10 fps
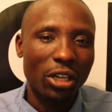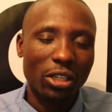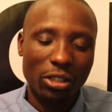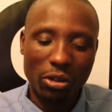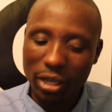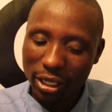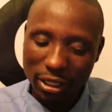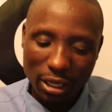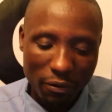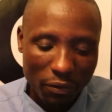So you can
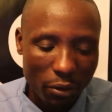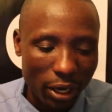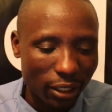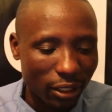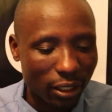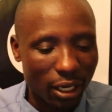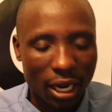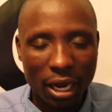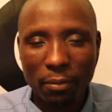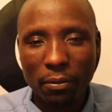still forward
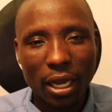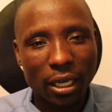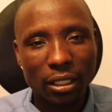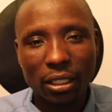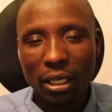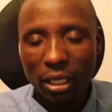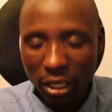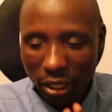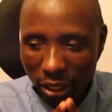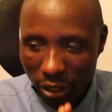um, and
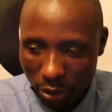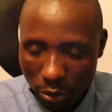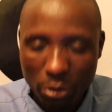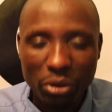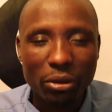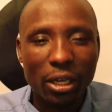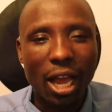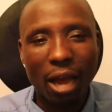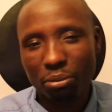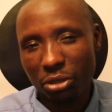we really
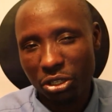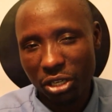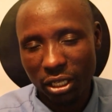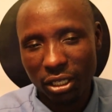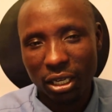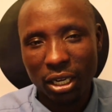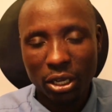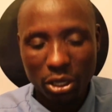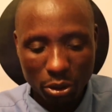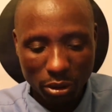appreciate
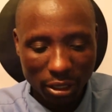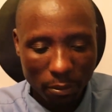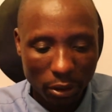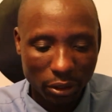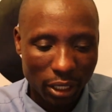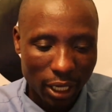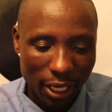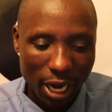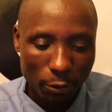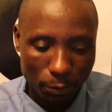your support.
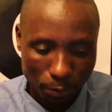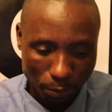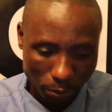Now,